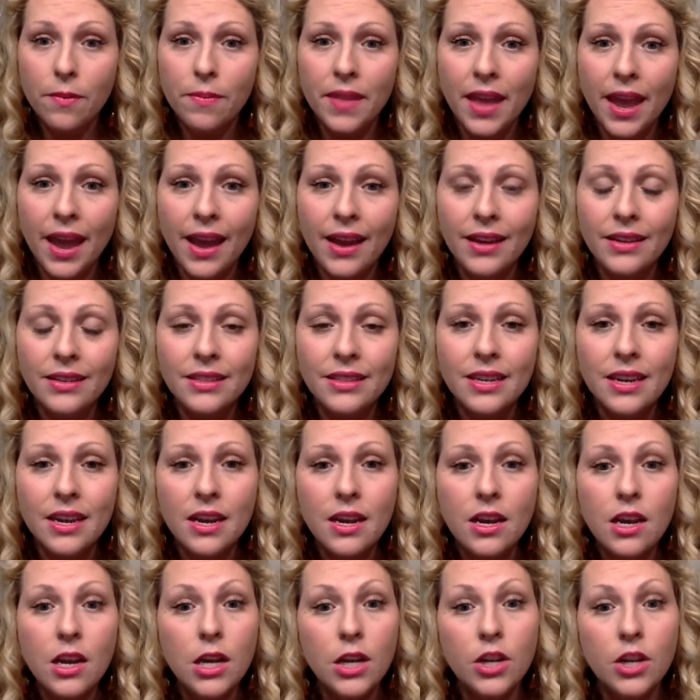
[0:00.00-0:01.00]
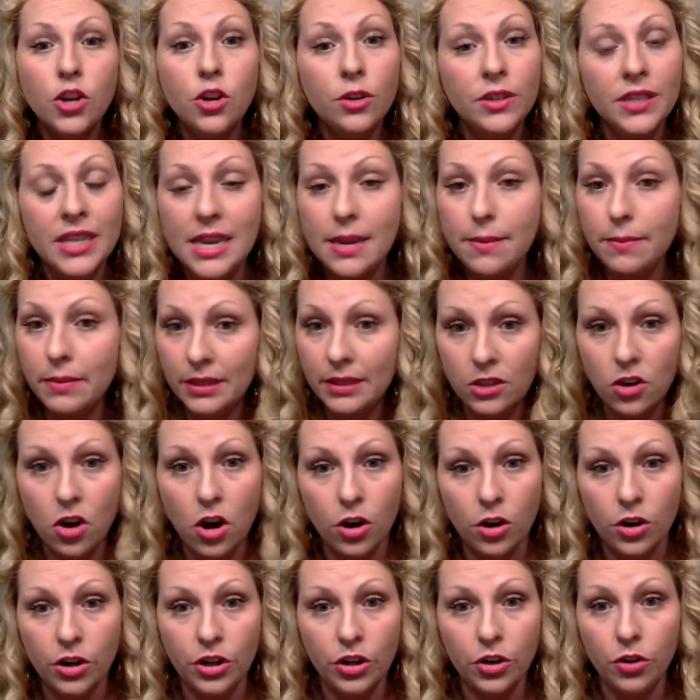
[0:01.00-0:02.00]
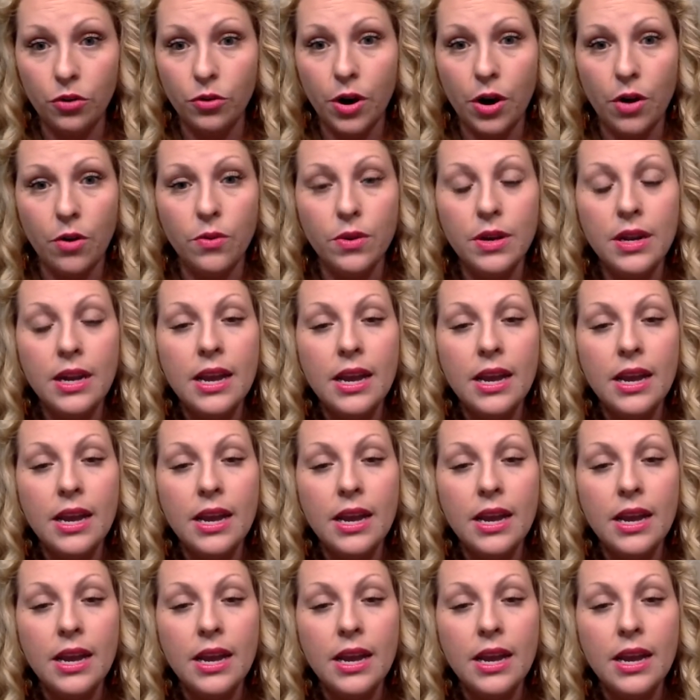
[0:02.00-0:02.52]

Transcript: that, your team is not going to grow.